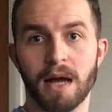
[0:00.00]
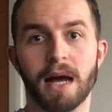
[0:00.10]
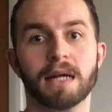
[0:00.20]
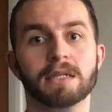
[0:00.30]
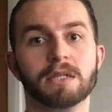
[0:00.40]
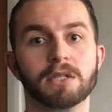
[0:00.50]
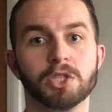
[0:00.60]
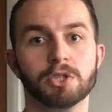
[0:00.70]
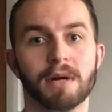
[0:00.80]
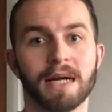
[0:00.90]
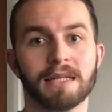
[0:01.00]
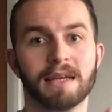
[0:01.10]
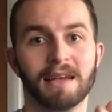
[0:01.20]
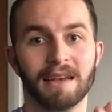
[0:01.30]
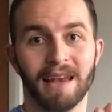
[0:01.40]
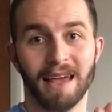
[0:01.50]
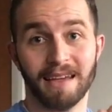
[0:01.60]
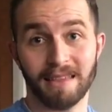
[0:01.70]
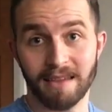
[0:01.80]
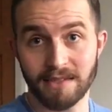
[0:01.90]
and contract
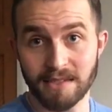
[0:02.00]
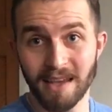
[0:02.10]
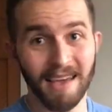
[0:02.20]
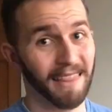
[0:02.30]
like this.